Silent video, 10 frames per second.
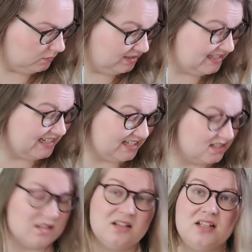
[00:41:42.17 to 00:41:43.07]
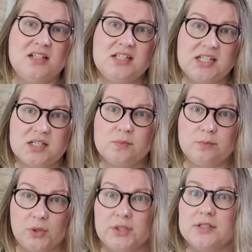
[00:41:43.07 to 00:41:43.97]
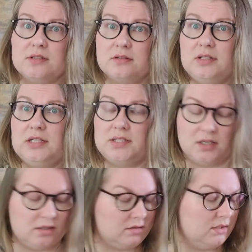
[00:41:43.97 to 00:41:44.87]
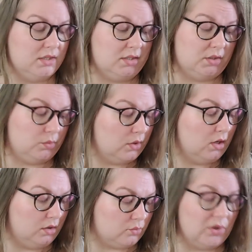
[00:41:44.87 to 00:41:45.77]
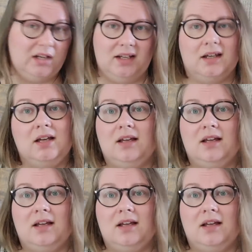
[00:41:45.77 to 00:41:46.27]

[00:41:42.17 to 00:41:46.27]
6 pockets inside. So really,